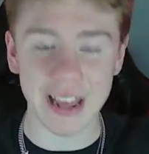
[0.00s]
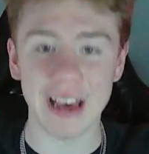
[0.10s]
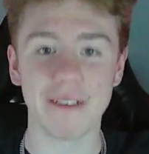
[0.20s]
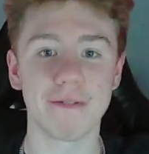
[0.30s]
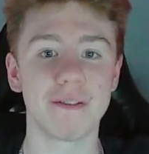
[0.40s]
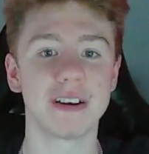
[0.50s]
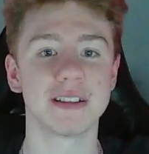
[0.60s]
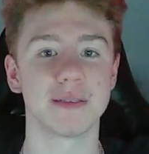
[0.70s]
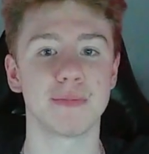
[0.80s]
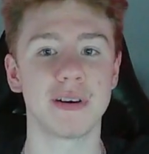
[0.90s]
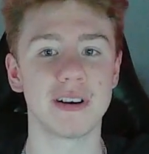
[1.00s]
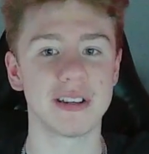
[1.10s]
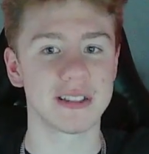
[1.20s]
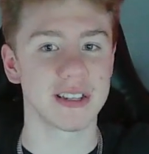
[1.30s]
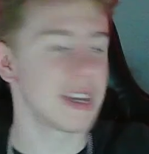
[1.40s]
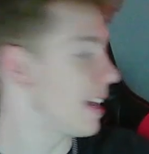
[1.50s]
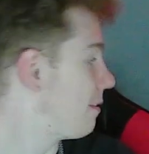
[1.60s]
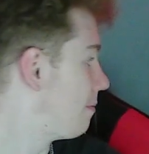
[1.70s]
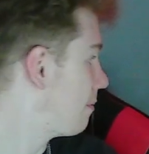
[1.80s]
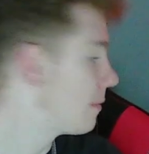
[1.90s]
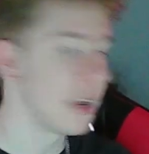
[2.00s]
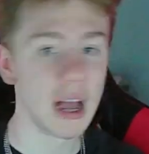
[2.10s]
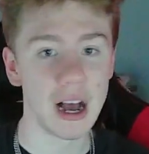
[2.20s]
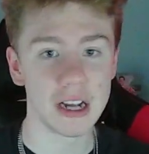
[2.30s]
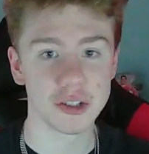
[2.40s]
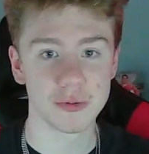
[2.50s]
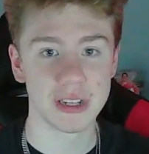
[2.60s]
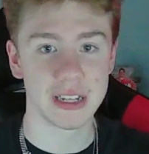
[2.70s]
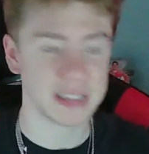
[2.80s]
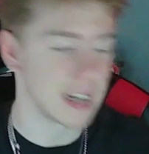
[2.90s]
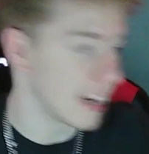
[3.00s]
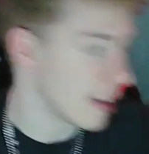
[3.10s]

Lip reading: F1 is upon us again. I just realized I gotta